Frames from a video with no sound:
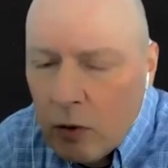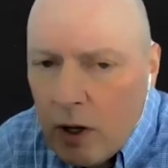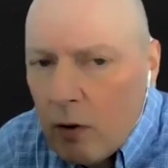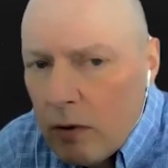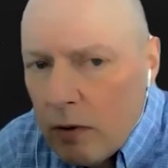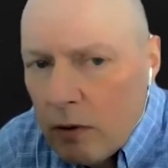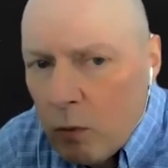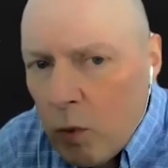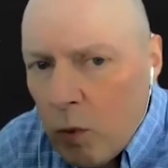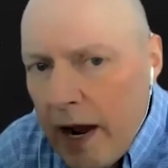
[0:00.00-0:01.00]
what
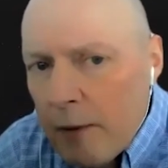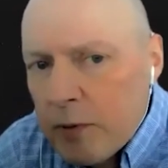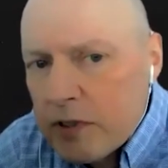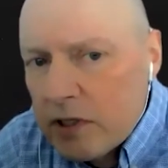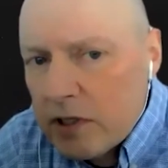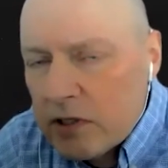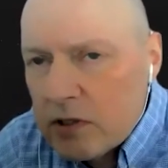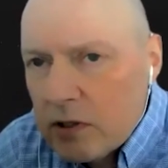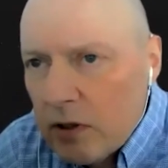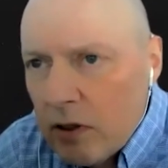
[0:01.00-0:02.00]
happens is
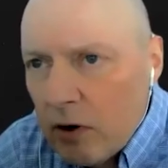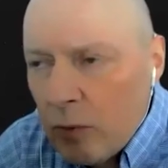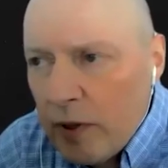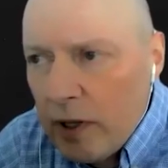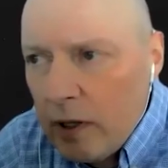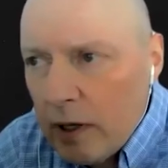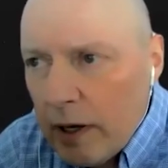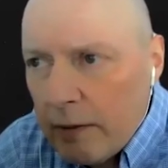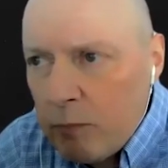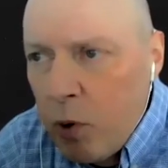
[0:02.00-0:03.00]
there will be
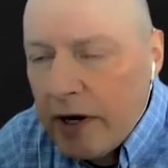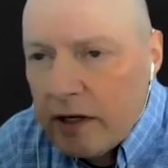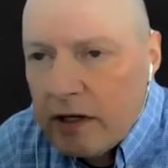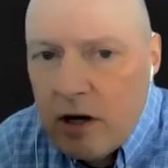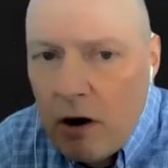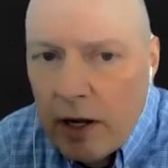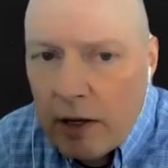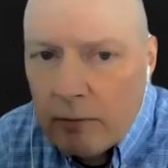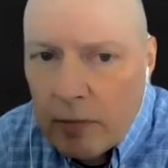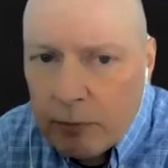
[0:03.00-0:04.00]
a point in
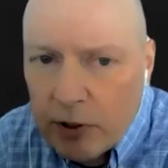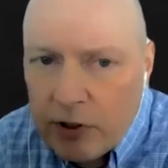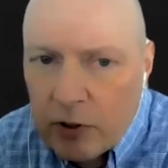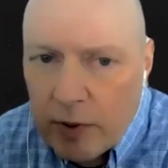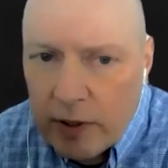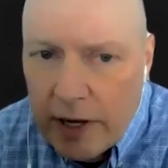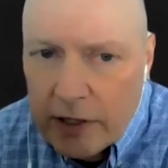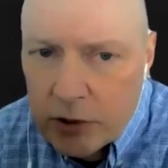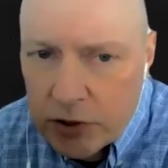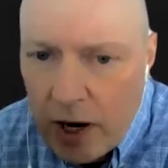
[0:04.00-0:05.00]
time procurement
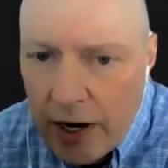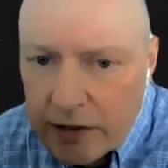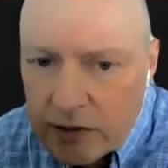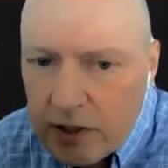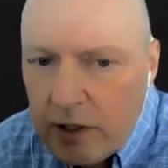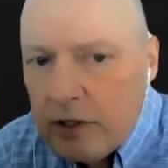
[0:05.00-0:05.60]
exercise